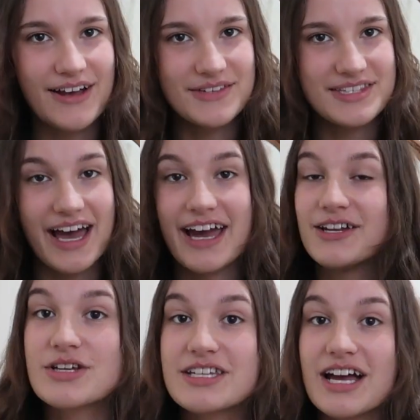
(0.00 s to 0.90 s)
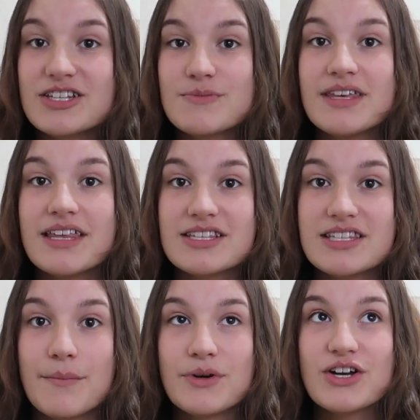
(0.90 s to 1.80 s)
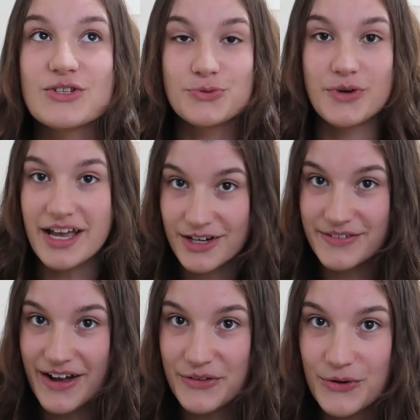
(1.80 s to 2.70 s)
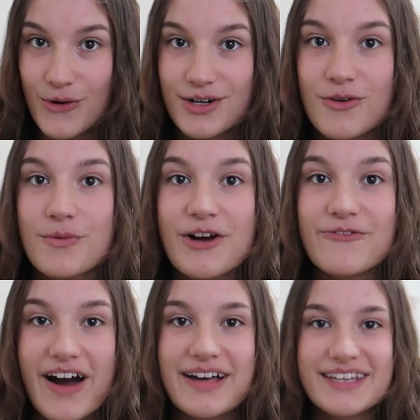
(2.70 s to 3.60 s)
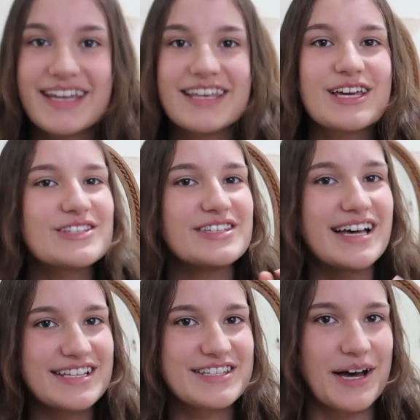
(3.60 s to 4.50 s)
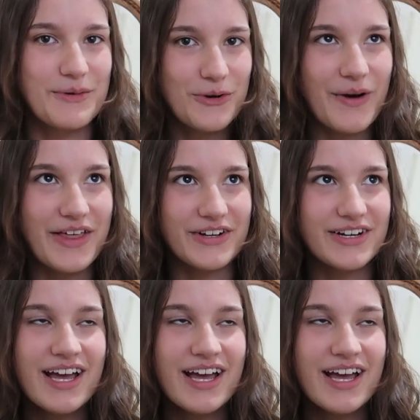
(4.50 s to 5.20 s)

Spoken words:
outside, which tells me that summer is right around the corner. We are finally getting into that summer weather.